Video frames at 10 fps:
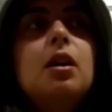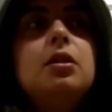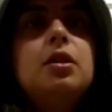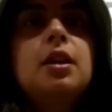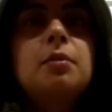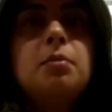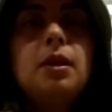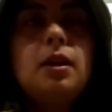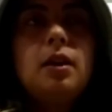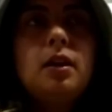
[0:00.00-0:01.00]
You can
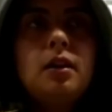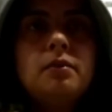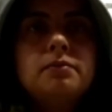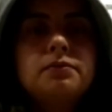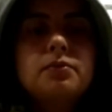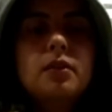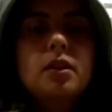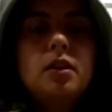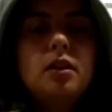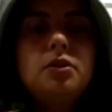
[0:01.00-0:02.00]
be.
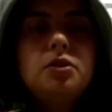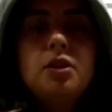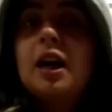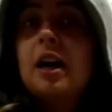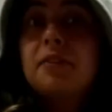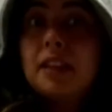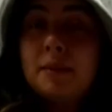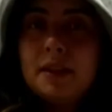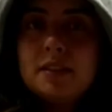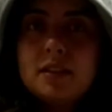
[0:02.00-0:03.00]
You don't have
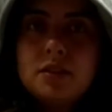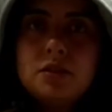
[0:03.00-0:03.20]
limit.